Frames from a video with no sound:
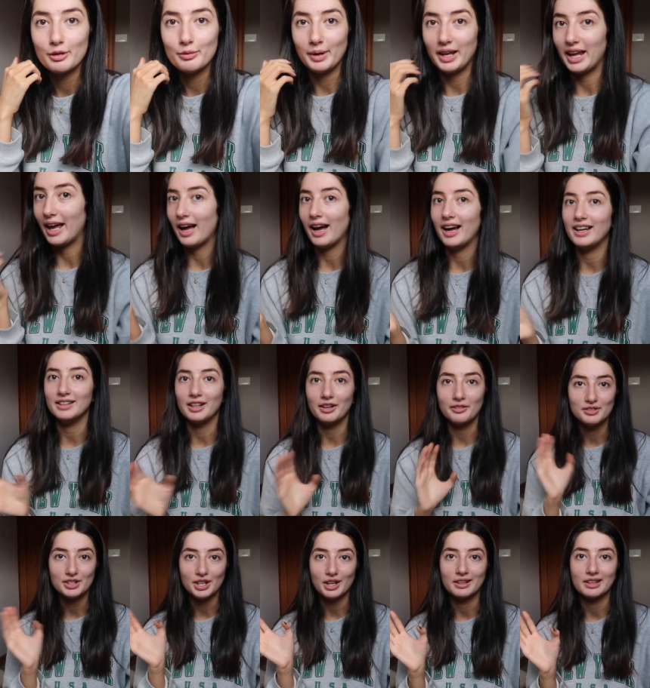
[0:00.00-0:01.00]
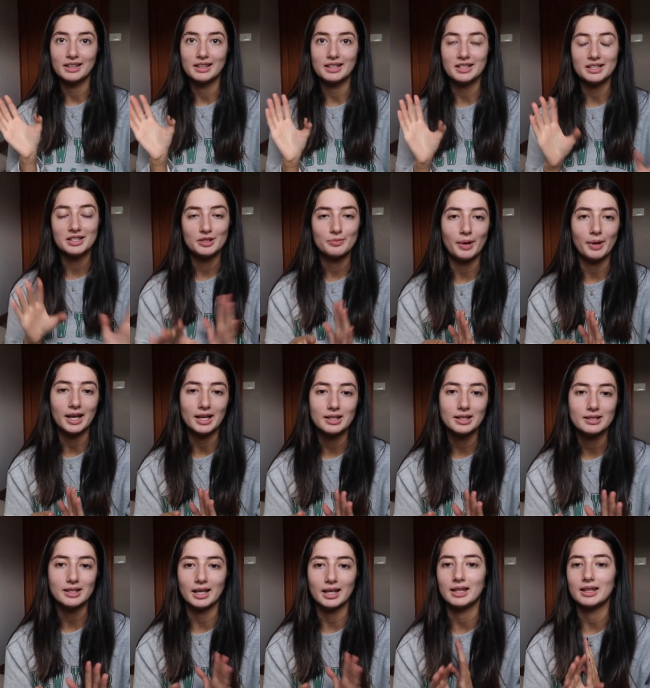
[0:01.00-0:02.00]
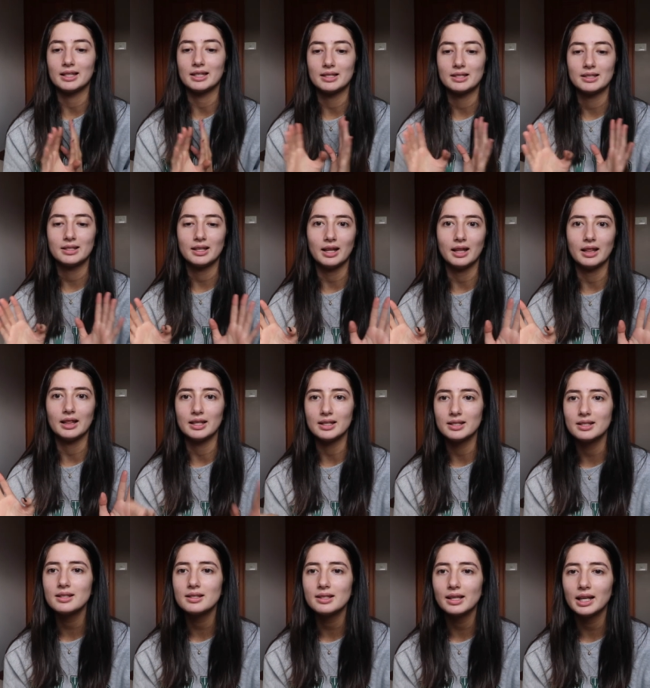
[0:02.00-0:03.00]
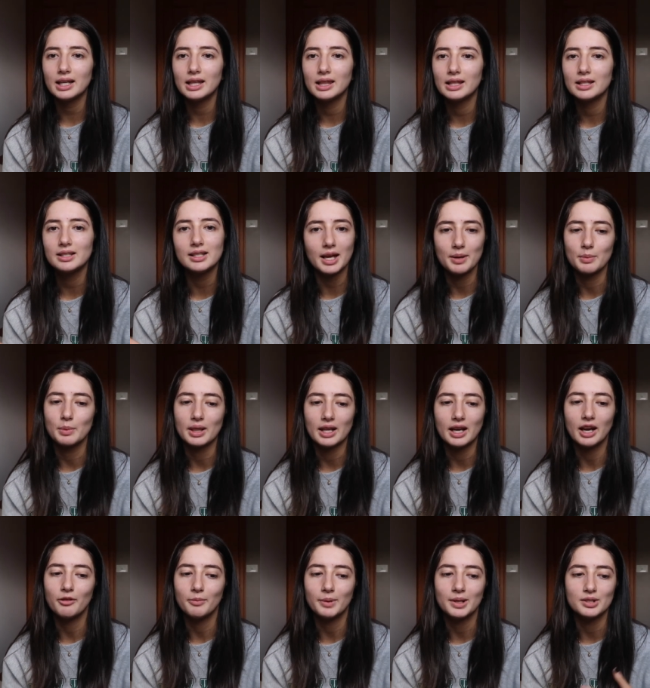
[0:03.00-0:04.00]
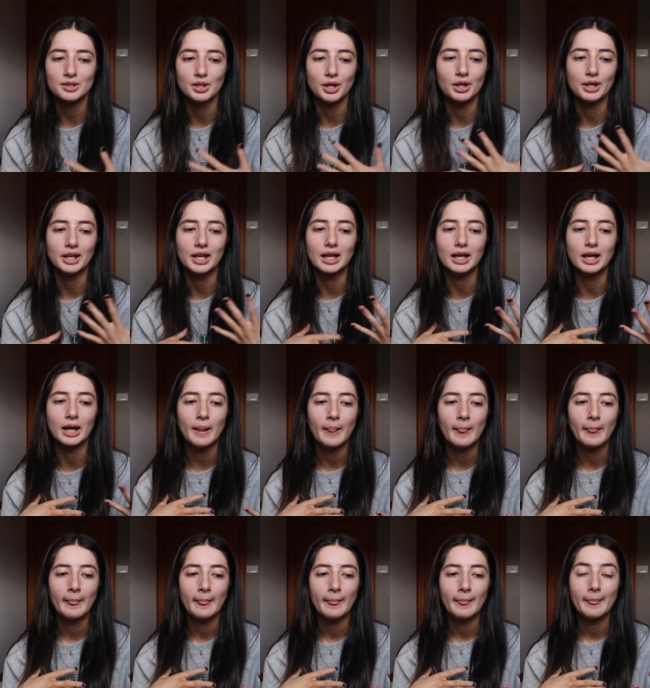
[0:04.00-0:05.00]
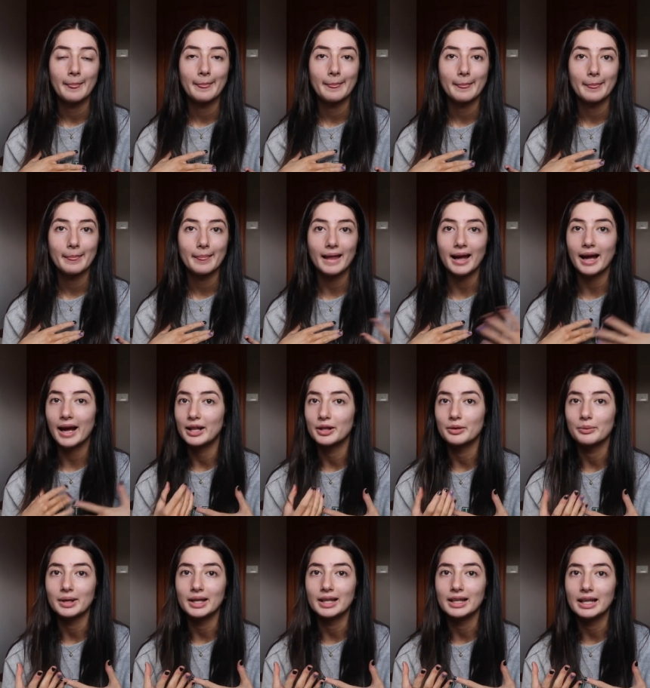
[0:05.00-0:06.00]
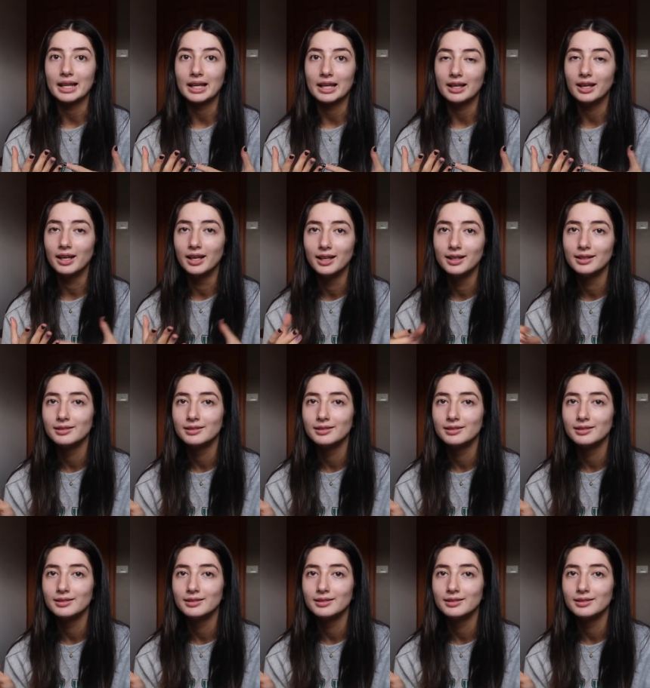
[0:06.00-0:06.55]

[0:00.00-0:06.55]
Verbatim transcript: but yeah, I love toning this space. Like this, this is like the table that I've been toning Halloweeny